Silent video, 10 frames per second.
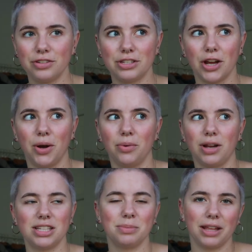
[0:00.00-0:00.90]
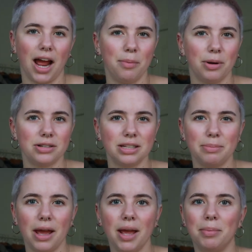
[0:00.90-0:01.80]
So not something that I'd personally
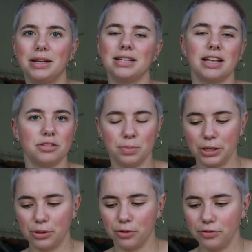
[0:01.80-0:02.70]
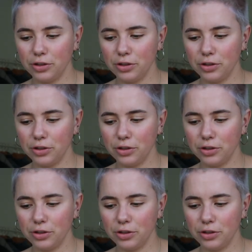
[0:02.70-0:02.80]
pay, but it does have some pretty cool